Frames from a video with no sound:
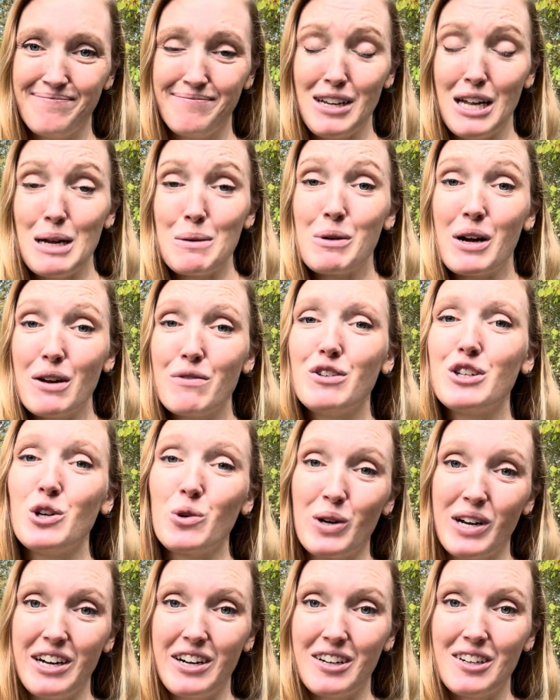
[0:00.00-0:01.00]
And I'm grateful
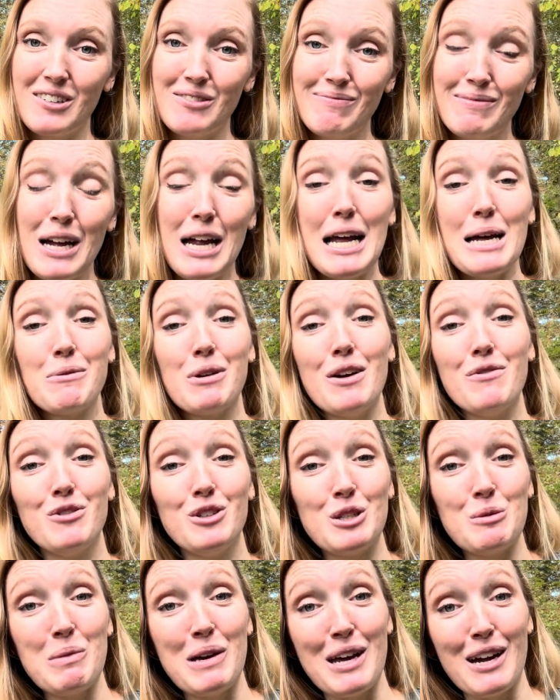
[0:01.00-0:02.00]
you're here. And I'm grateful
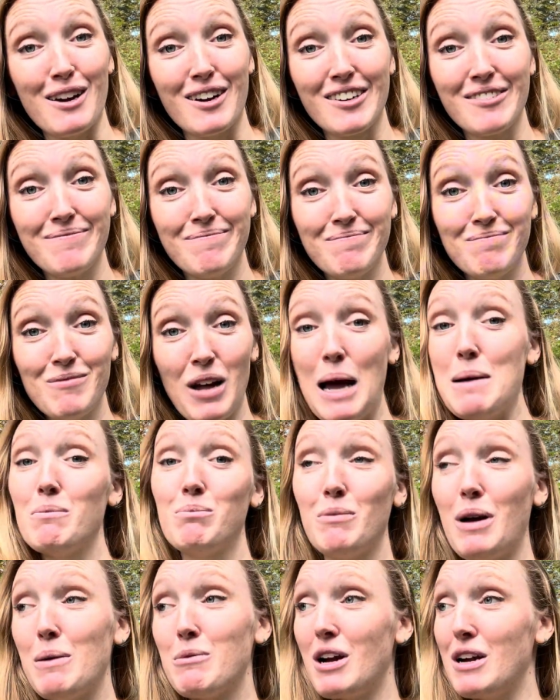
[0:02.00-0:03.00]
to be here. I'm
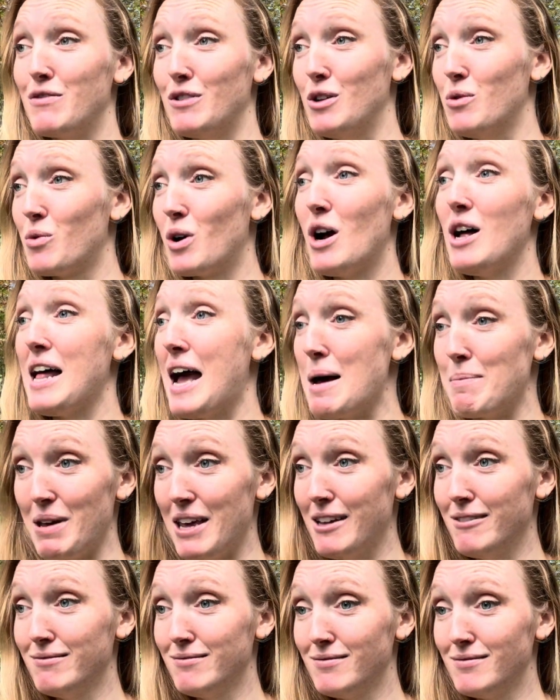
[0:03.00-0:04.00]
grateful. We're all happy.
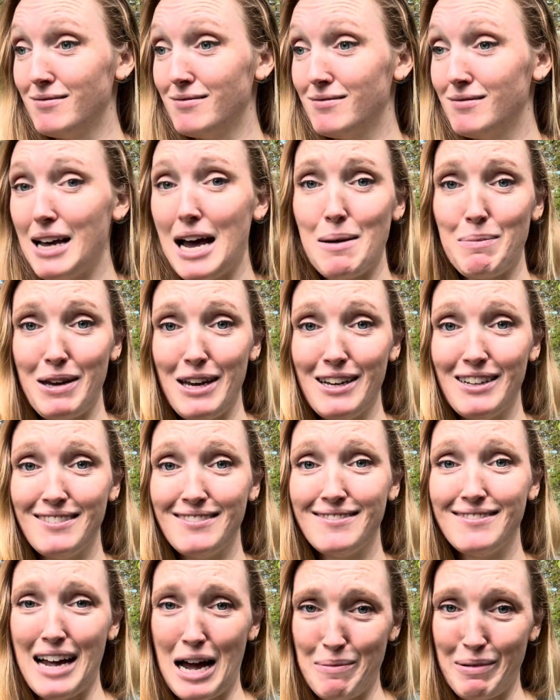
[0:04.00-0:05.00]
Happy?
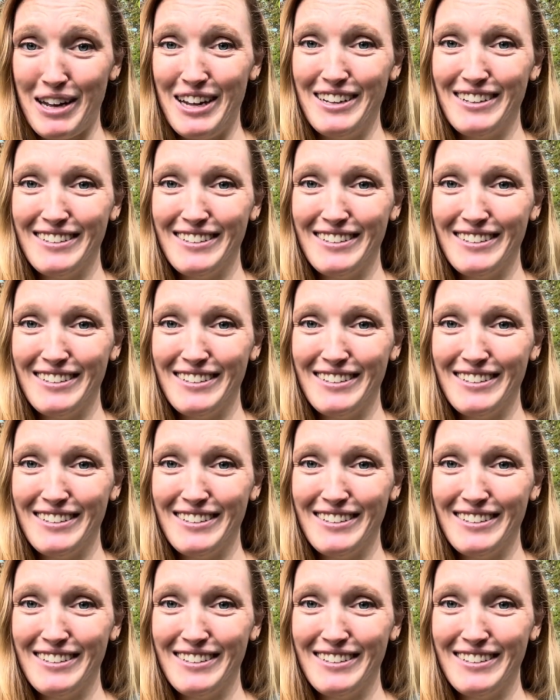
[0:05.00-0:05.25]
Happy.